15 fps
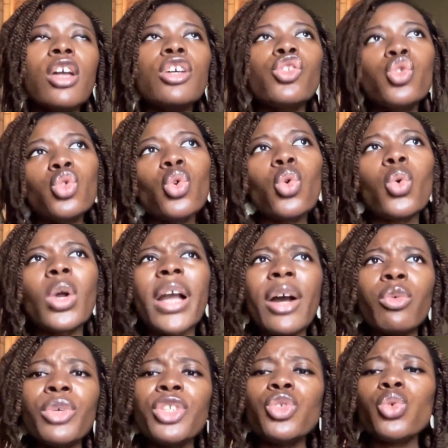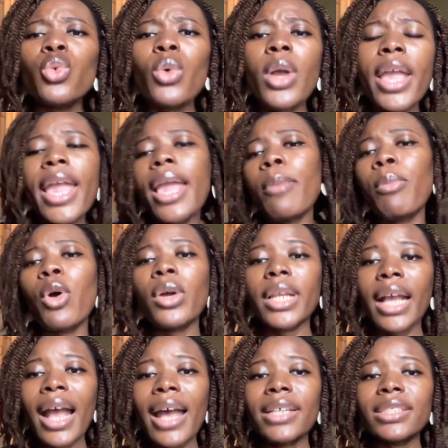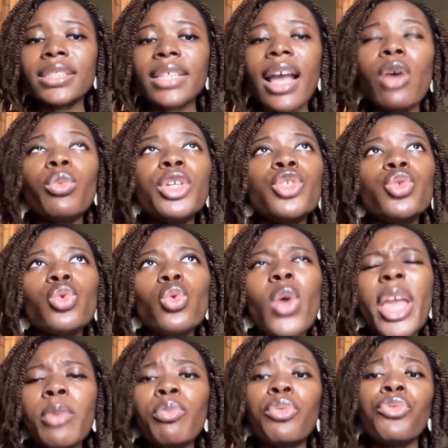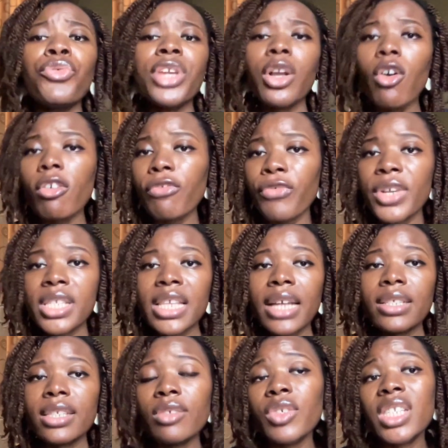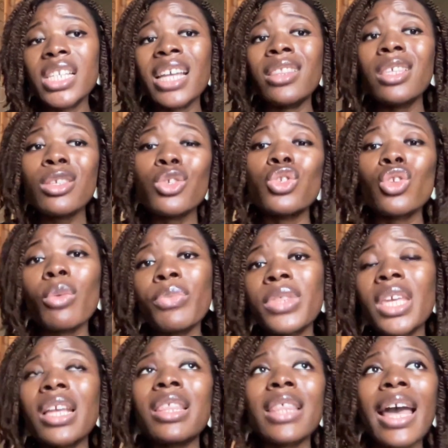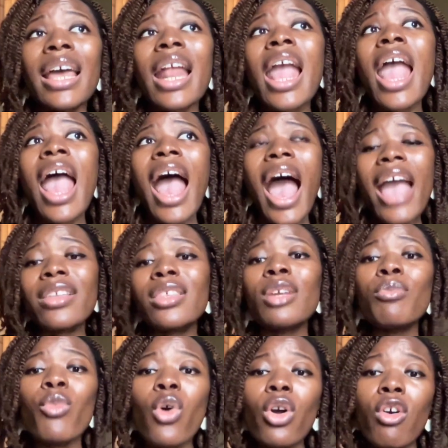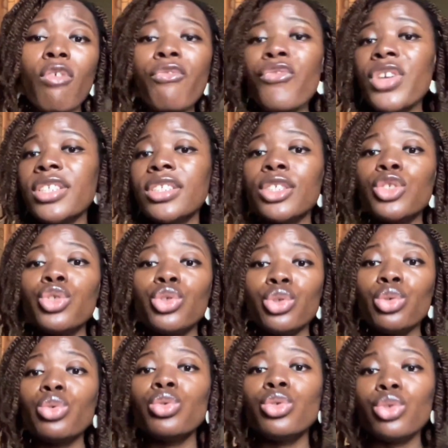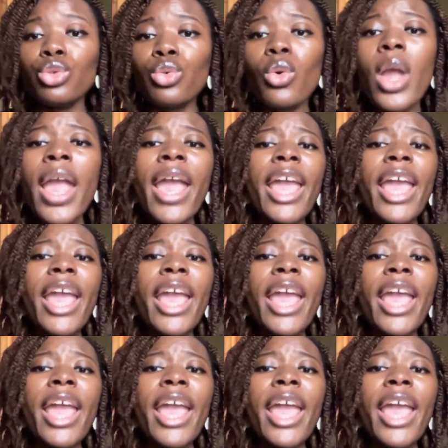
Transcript: So can we do a podcast? Can we do a pre-conference activity? And this is something that I think more conferences should do.